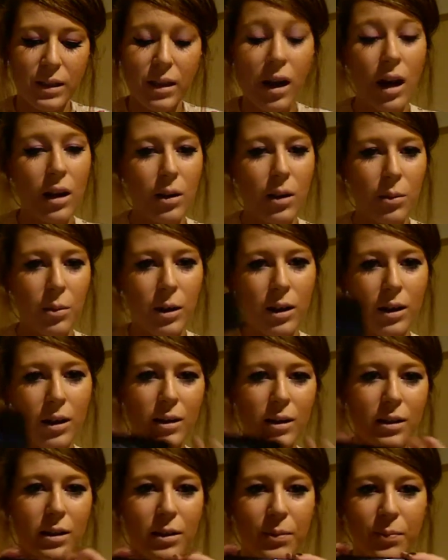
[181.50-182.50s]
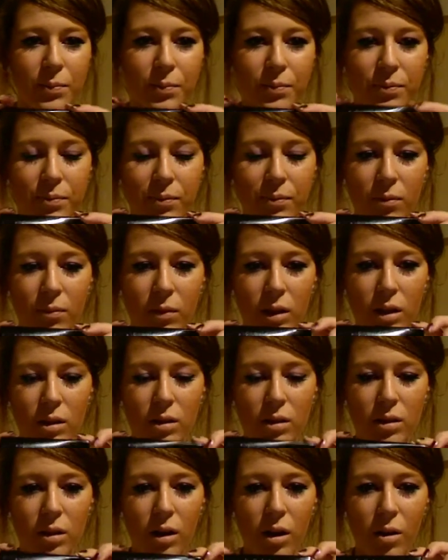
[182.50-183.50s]
is colourworks.
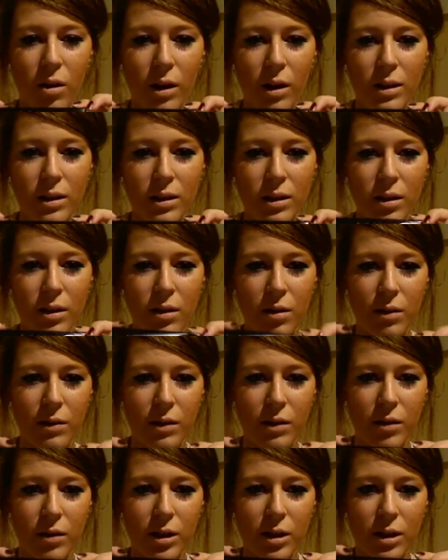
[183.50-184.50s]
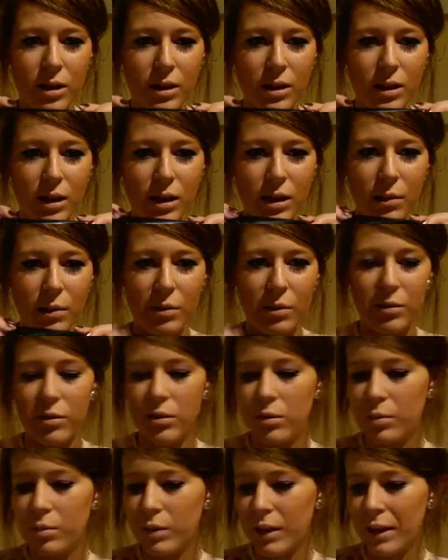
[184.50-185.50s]
So I don't know, I've never actually seen it
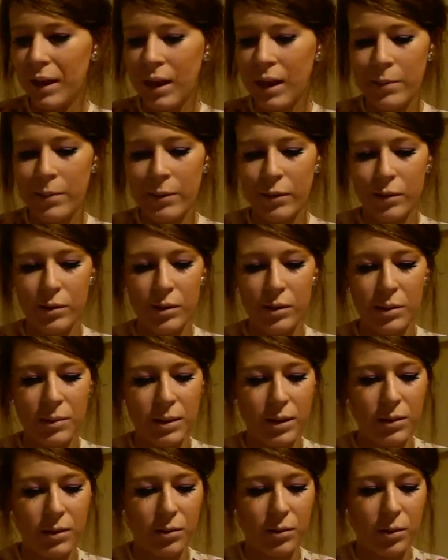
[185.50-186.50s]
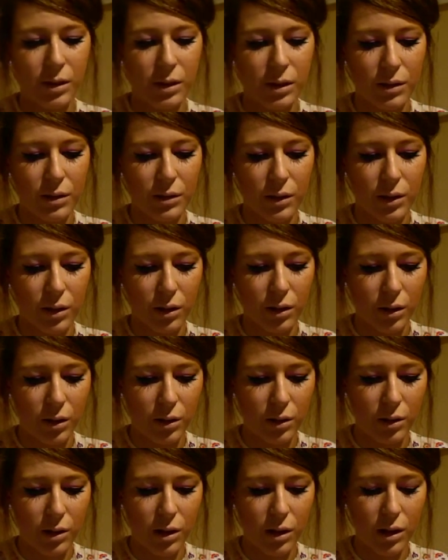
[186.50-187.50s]
before, but I came across them and I thought I'd give it a
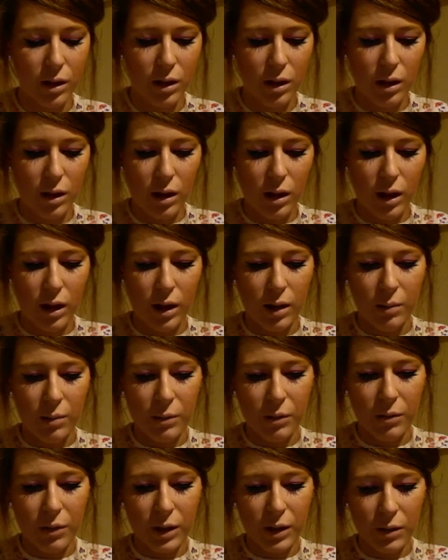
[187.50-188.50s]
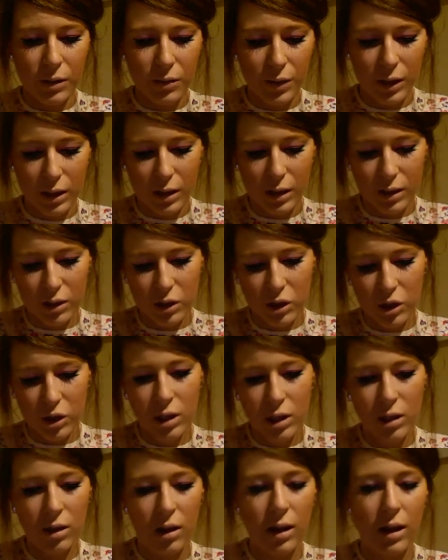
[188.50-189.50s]
go. The first thing is a
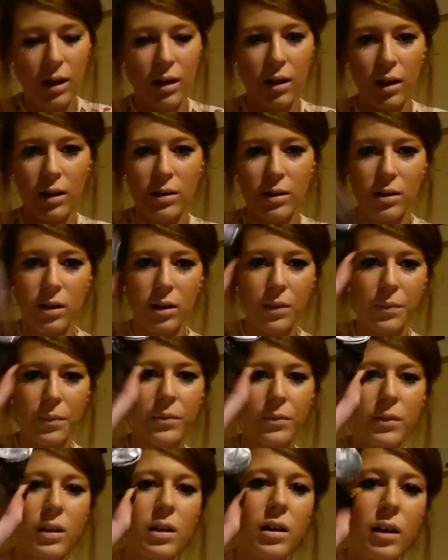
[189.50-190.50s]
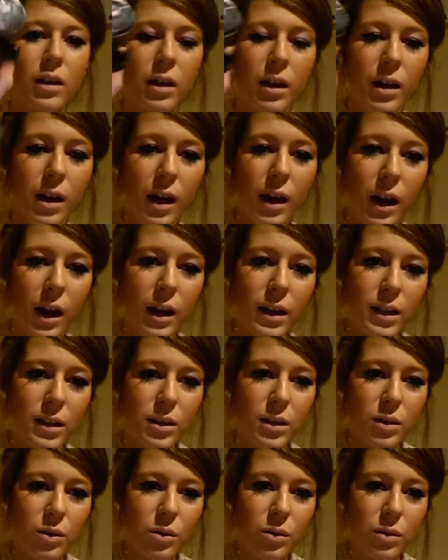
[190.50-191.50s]
cheek highlighter, and
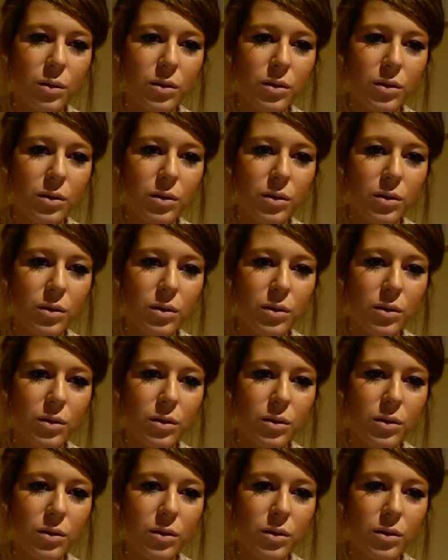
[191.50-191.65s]
it's